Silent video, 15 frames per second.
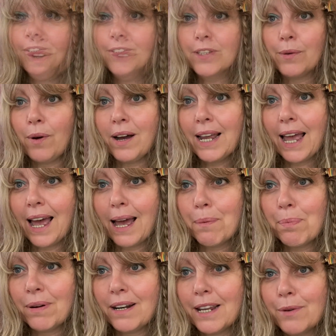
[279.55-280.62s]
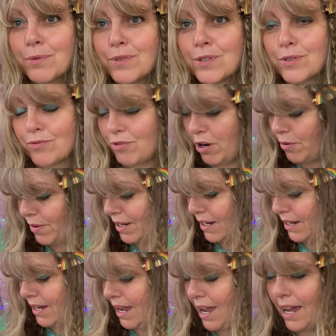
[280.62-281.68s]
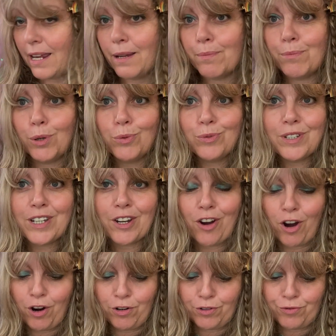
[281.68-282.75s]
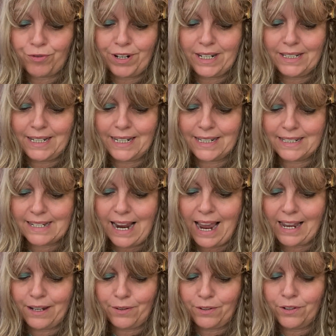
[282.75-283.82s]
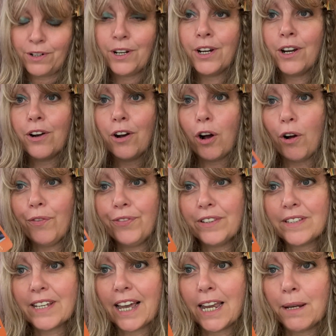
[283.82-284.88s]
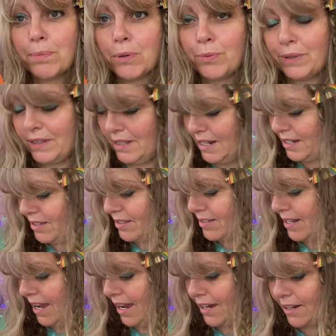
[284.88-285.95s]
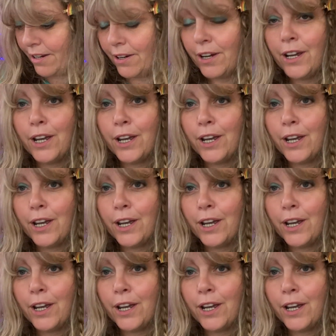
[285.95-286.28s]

So I happily was throwing a multi-card reading down on the table with this deck.